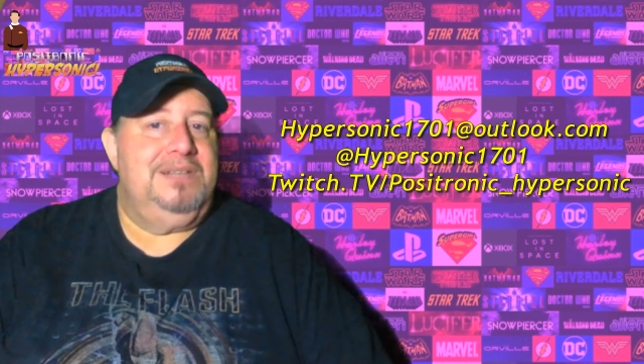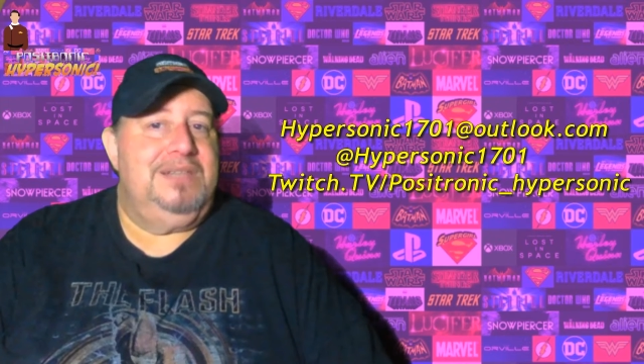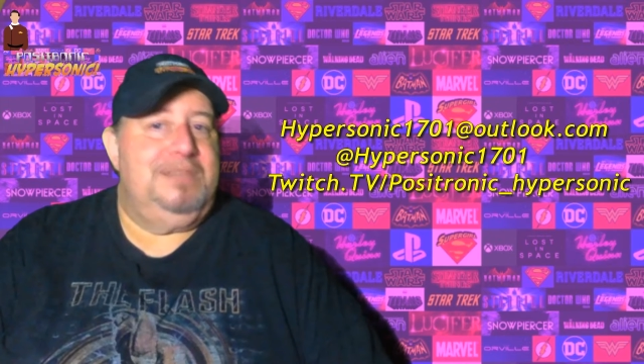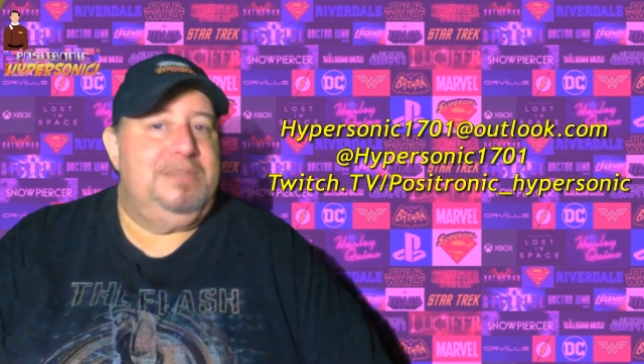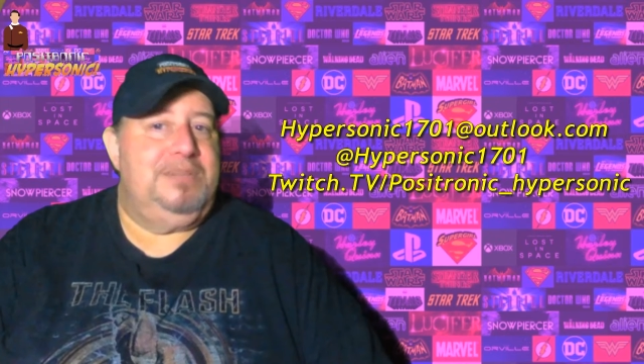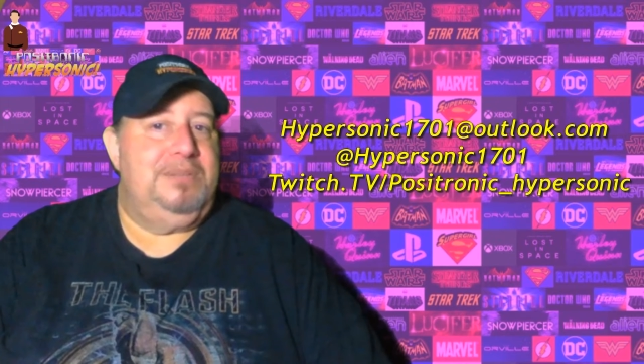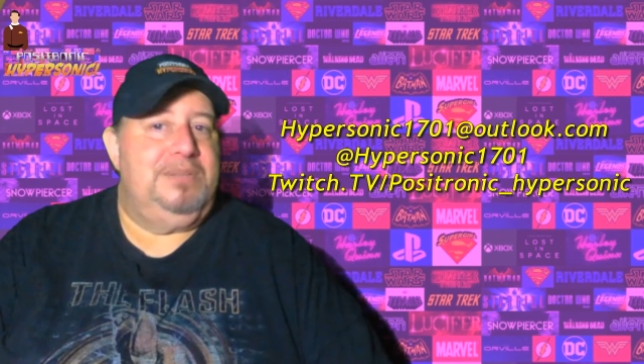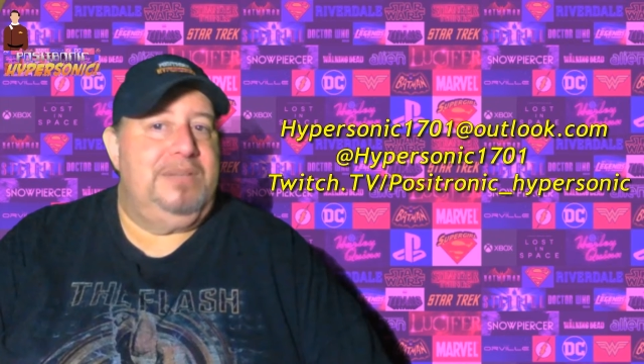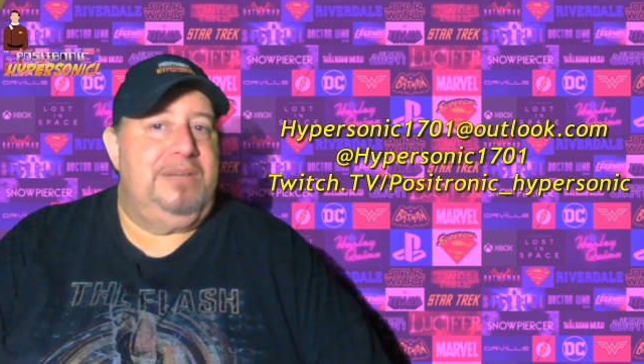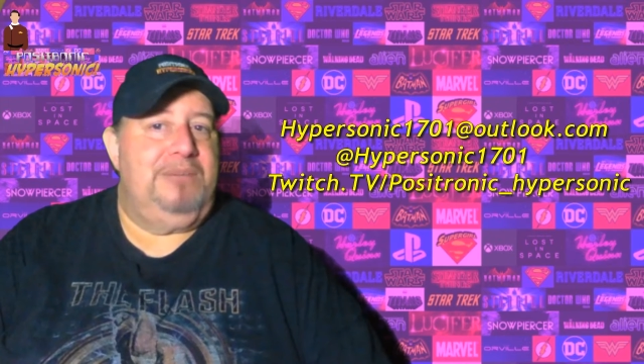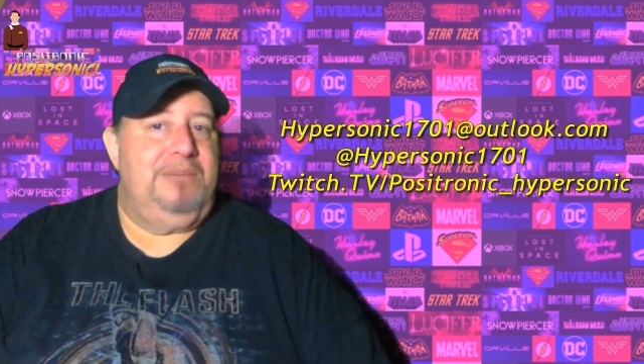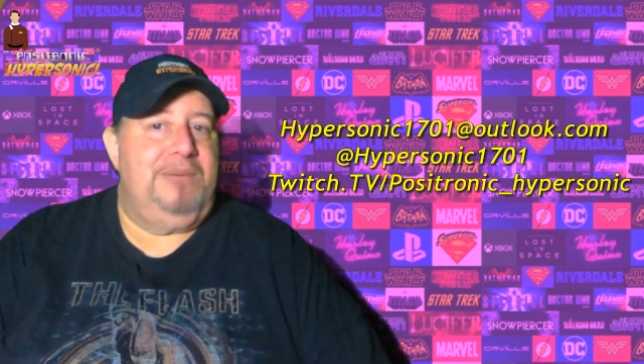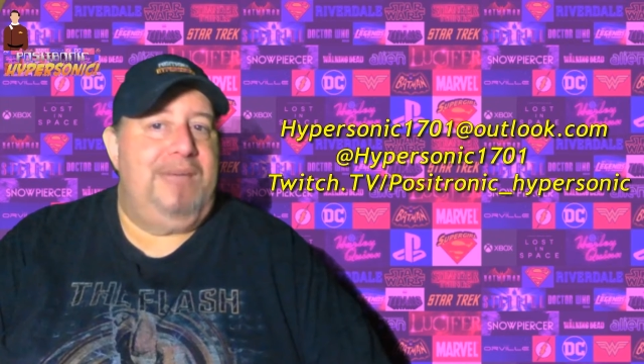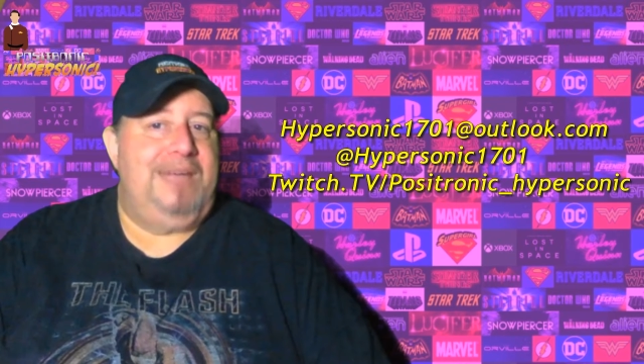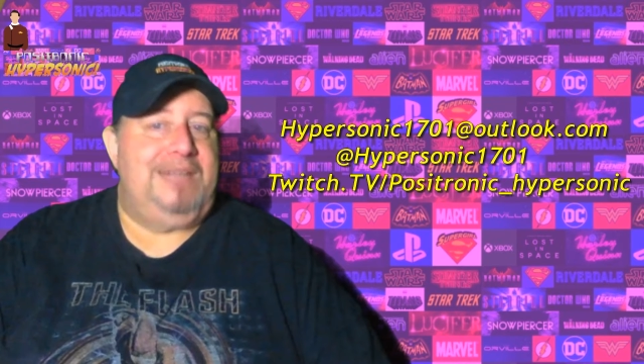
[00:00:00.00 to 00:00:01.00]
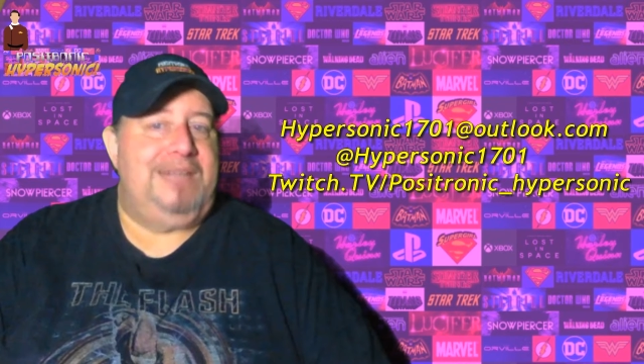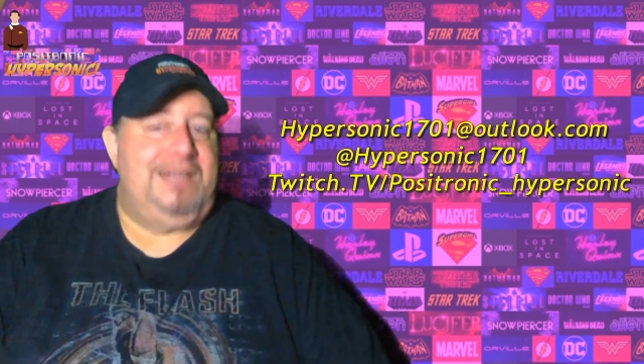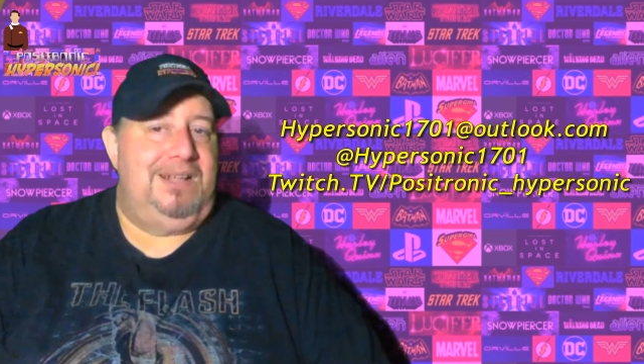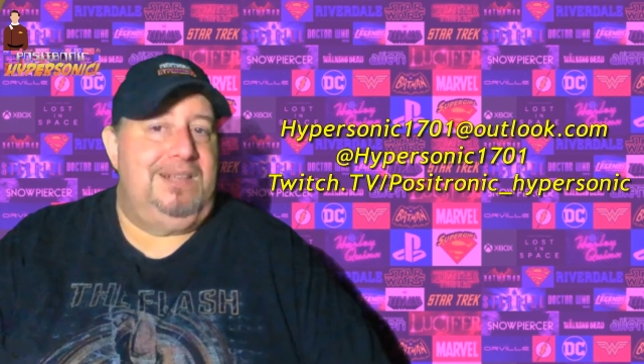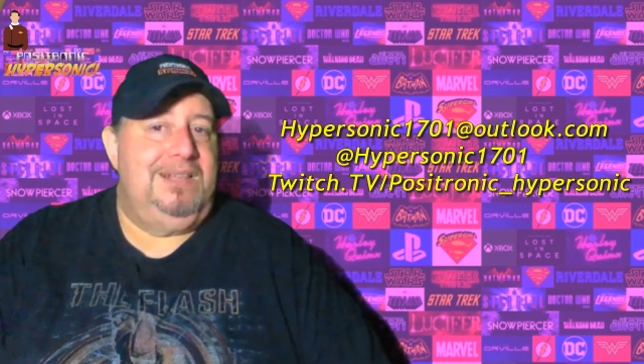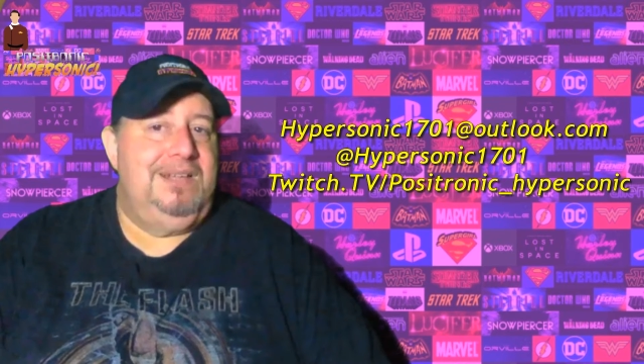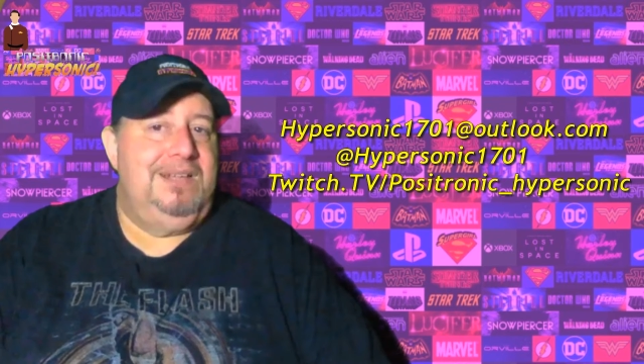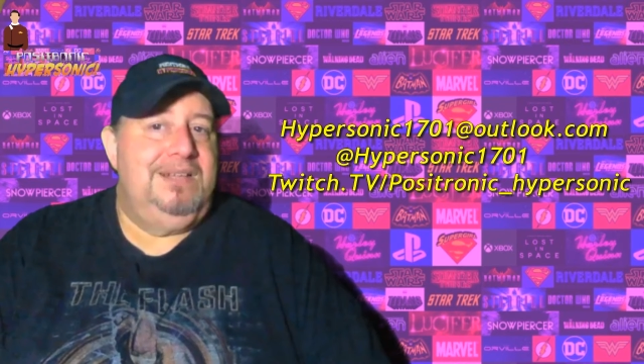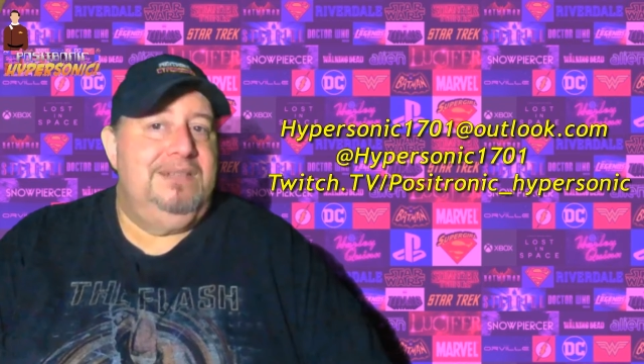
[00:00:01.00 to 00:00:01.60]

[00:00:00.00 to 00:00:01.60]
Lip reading: Eclipso like a ragdoll,